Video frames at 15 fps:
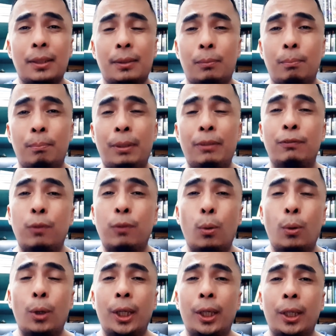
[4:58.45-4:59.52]

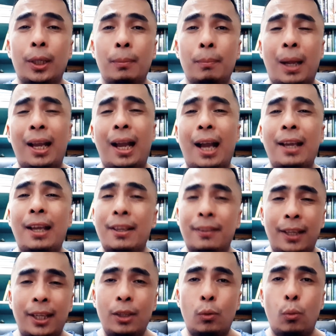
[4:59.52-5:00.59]
before I
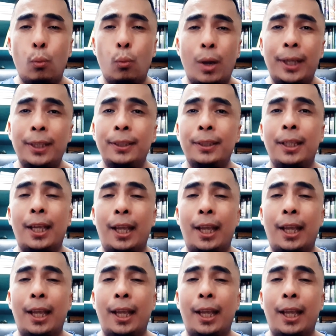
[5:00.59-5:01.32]
think one